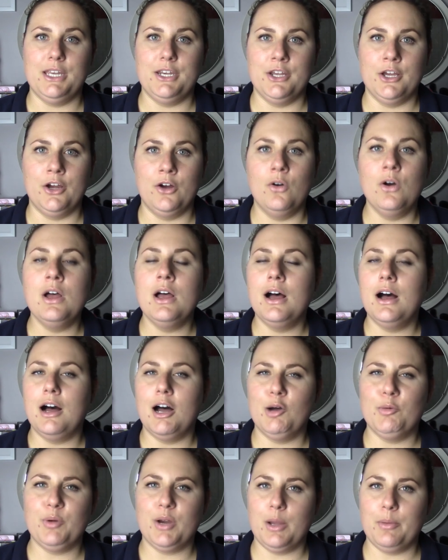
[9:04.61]
know.
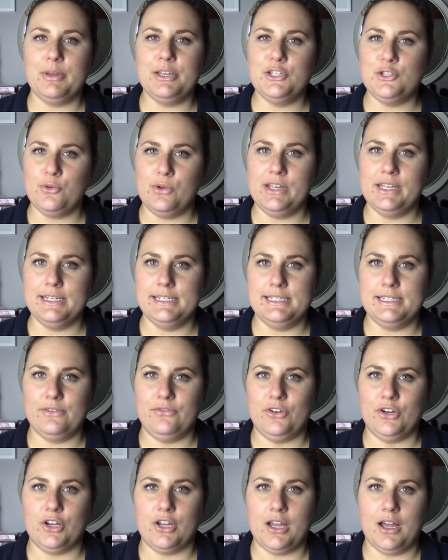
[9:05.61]
I'll probably do it in
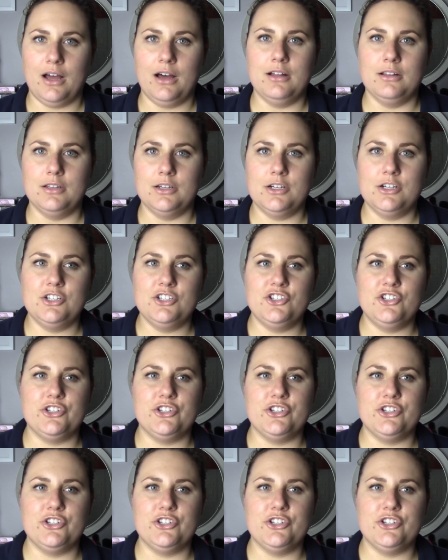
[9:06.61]
different colors